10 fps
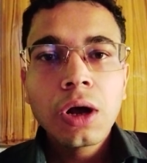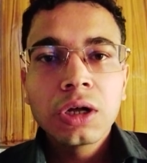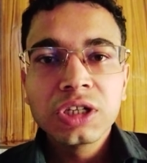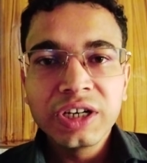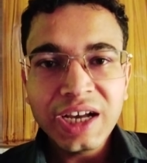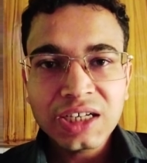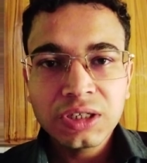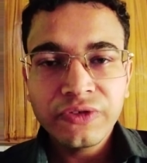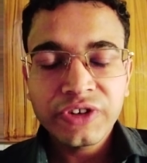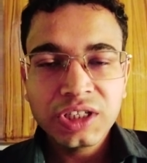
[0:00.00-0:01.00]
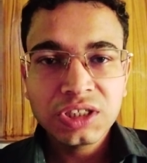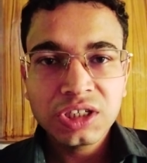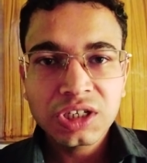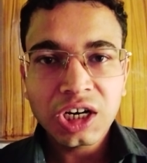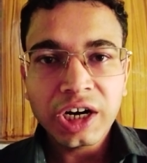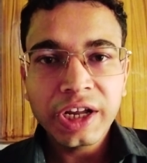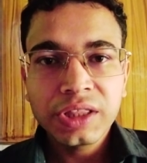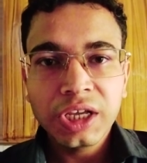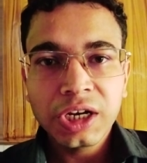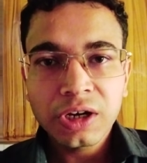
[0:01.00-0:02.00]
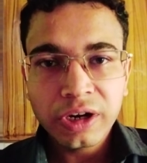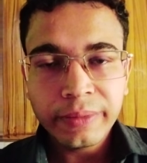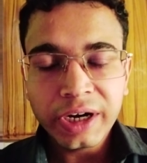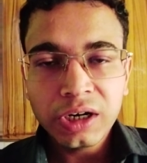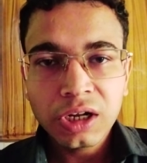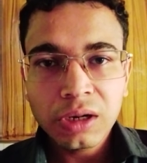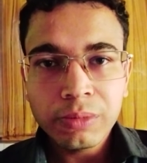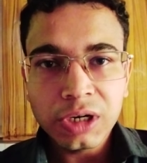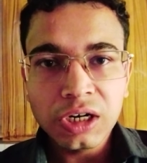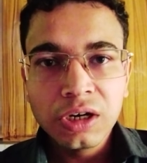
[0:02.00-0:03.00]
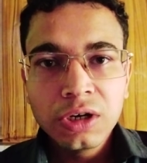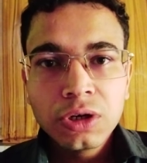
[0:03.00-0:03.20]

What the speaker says: The next difference is regarding the incremental build.